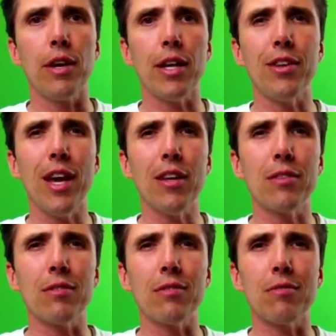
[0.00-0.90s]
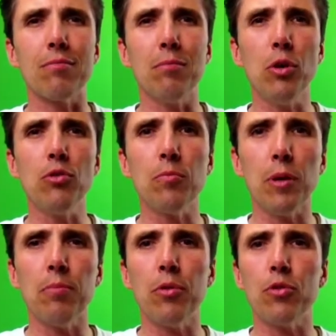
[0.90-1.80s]
And yet, most
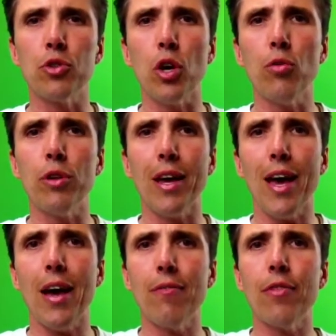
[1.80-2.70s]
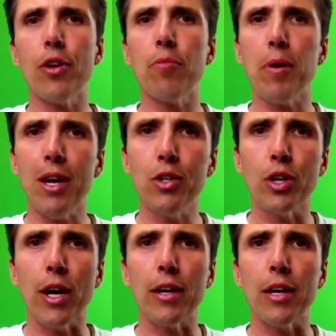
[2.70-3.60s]
people don't have their
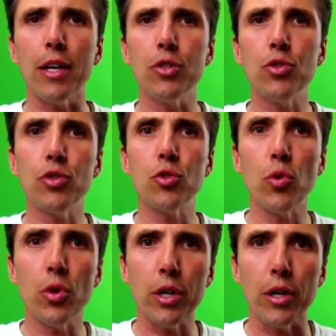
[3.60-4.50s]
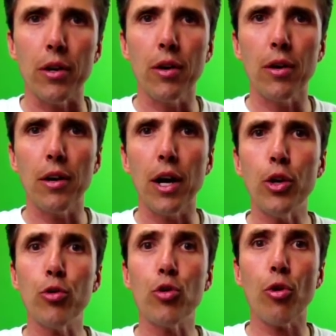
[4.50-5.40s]
paycheck insured. Are
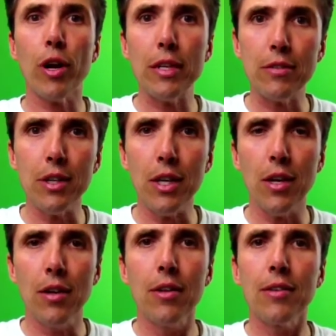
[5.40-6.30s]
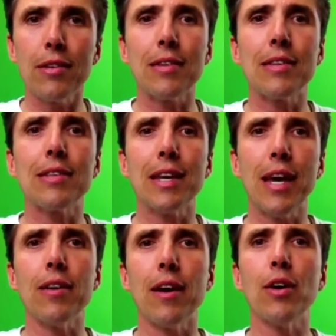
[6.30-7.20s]
you crazy?
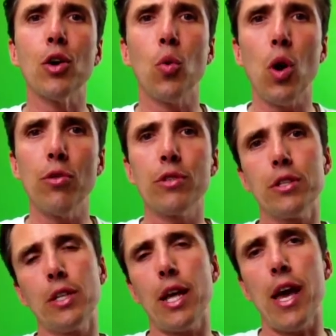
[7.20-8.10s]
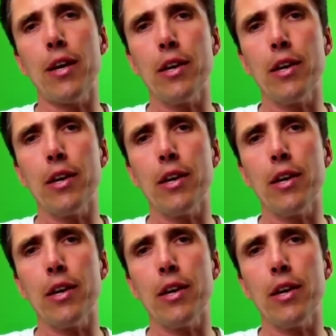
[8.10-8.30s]
Get a quote today.